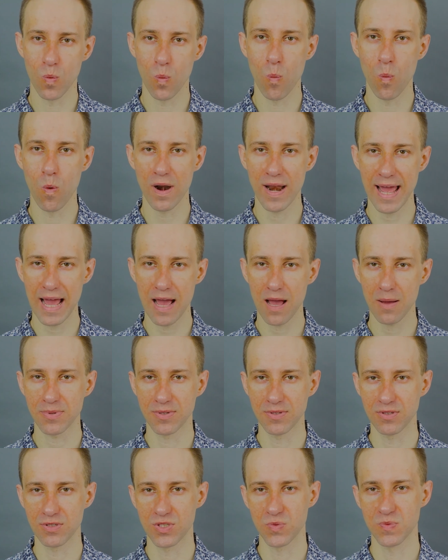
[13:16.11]
what
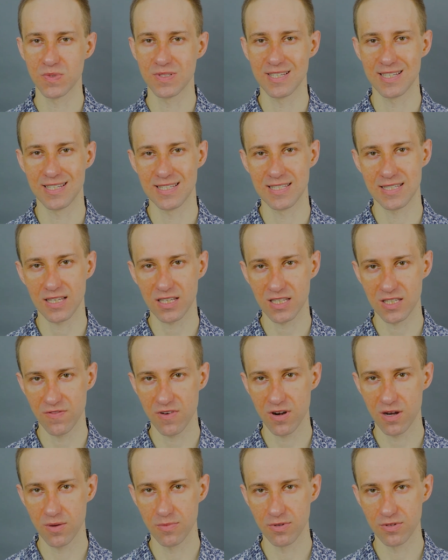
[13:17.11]
happens with the 6
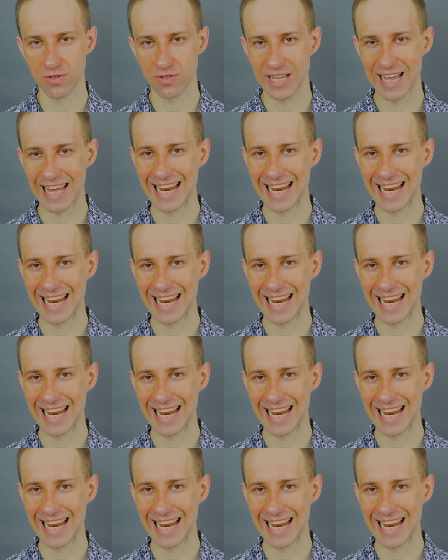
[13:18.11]
variables